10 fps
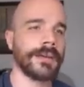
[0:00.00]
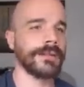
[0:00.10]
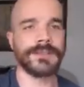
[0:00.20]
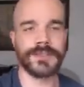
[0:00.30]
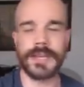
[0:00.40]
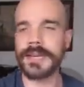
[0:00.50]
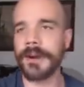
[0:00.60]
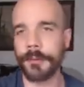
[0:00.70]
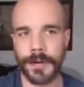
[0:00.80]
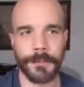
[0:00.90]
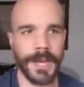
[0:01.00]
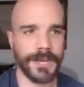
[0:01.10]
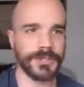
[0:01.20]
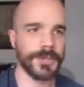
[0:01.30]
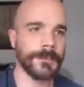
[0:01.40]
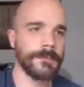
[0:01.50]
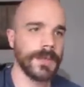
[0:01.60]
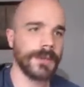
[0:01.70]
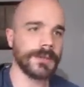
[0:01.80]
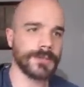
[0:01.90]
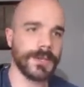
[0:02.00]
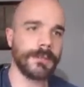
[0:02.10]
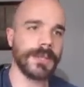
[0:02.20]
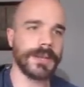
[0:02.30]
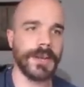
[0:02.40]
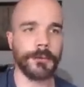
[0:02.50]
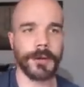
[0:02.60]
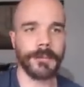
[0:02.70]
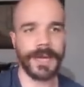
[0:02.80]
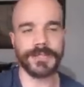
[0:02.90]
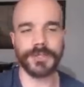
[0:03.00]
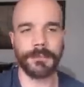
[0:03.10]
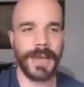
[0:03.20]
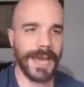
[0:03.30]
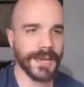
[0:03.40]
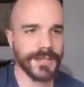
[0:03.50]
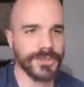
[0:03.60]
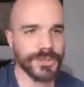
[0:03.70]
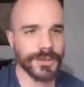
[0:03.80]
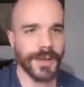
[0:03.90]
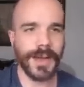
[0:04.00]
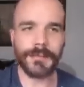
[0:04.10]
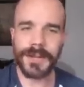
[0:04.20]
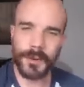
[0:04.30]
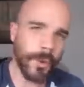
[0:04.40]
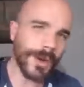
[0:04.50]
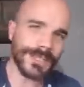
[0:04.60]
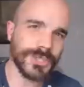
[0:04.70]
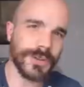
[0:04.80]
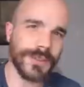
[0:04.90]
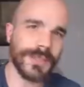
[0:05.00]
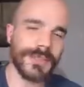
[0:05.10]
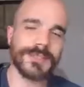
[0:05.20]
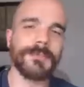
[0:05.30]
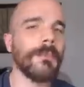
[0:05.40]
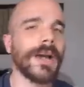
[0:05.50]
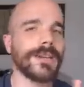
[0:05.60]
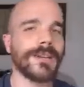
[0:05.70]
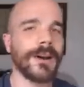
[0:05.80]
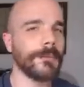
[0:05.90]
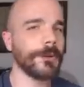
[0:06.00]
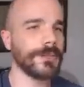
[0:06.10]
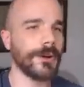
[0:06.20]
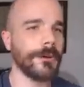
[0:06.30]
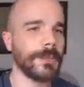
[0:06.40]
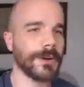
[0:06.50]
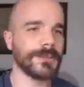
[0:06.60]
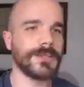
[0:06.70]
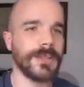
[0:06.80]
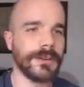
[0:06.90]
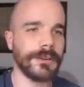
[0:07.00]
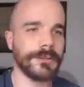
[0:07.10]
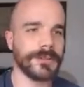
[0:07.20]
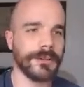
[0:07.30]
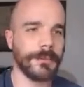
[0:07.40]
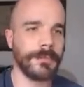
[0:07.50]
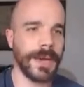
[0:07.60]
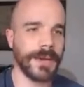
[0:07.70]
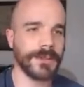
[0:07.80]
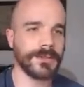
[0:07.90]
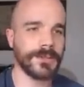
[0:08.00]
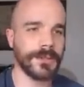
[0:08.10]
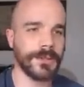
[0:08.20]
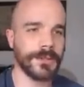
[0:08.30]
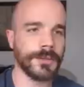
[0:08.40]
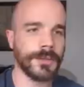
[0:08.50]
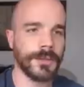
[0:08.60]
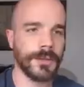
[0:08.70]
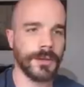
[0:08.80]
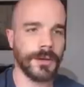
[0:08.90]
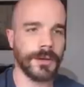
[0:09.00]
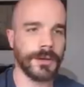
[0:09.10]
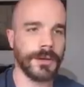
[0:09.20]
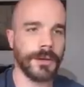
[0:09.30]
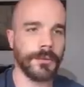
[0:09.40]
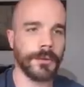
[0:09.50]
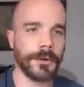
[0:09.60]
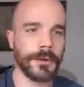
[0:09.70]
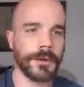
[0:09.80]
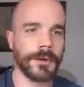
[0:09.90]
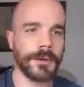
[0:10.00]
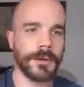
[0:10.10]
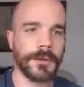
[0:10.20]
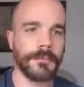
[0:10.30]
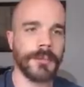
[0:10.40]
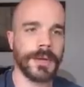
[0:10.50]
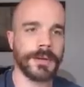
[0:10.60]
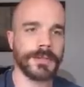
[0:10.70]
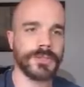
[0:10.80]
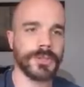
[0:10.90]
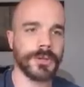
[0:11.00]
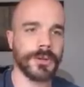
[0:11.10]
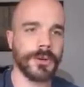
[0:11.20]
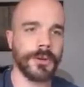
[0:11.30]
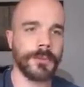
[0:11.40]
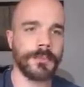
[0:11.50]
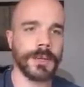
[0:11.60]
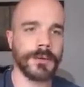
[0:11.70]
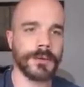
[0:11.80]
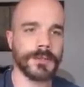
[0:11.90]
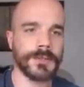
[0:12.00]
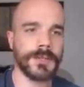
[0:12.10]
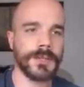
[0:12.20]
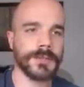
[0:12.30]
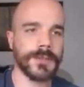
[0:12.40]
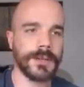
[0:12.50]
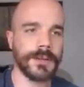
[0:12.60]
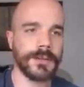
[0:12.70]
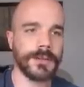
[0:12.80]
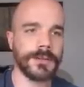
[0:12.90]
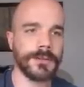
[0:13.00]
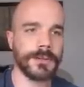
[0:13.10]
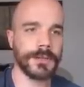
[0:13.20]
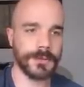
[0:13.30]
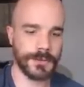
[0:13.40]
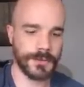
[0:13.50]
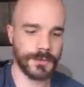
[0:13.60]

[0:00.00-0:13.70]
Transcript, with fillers: let's say network manager, there's going to be the network manager package. I'm not quite sure. I think this might come with the OpenRC. I don't know. Is there a package called network manager OpenRC? Is that how they do it?